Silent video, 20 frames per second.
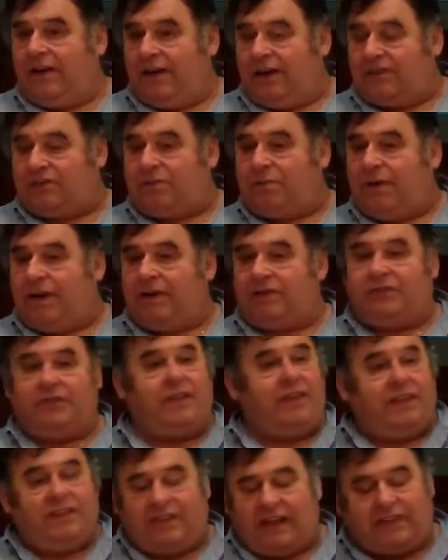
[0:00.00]
It's
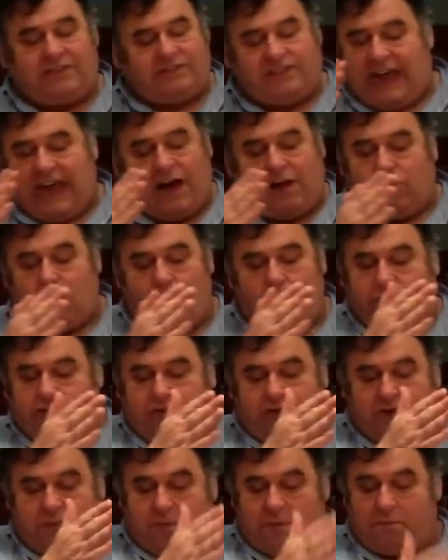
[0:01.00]
about not how long
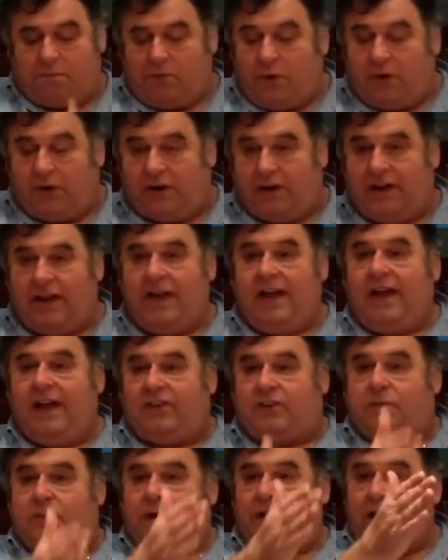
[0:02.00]
since you've been born.
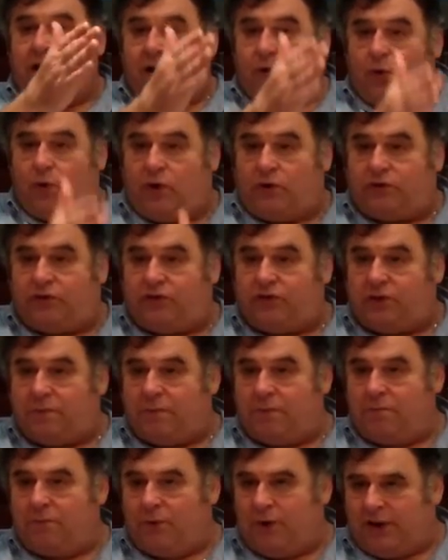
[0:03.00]
It's about how long since
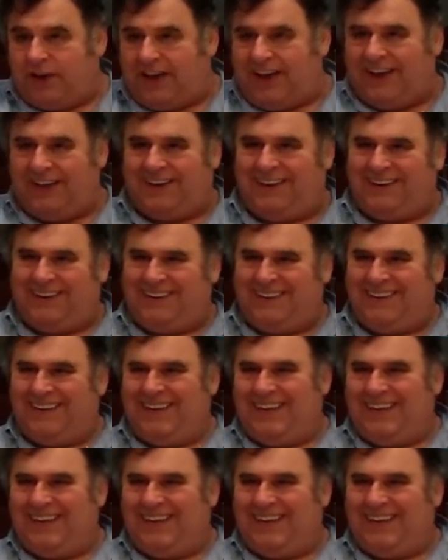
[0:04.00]
you've been born again.